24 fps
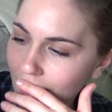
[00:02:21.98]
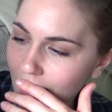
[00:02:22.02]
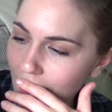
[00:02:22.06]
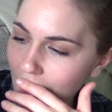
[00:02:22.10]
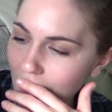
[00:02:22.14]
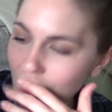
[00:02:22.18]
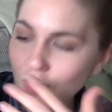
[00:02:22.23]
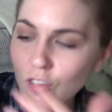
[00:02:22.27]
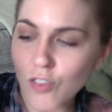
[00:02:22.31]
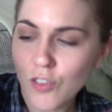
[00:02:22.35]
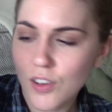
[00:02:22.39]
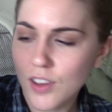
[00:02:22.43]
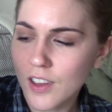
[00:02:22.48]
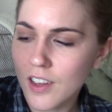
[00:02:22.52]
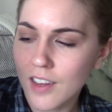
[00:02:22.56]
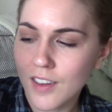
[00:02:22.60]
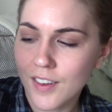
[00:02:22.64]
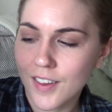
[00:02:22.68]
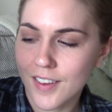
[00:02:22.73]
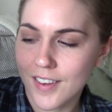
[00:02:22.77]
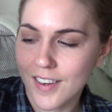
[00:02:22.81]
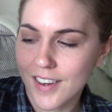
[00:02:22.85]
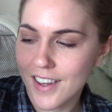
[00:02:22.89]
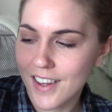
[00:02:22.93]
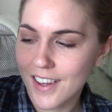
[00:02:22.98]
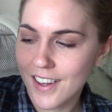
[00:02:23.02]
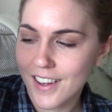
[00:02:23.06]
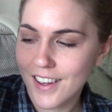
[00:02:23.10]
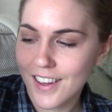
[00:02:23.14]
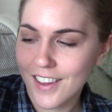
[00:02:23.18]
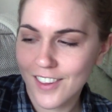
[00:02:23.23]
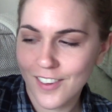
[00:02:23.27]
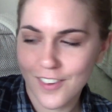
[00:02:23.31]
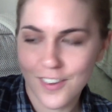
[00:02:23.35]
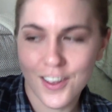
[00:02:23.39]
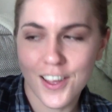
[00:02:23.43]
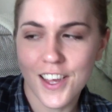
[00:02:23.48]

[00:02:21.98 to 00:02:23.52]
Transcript: It's not disgusting. It's not.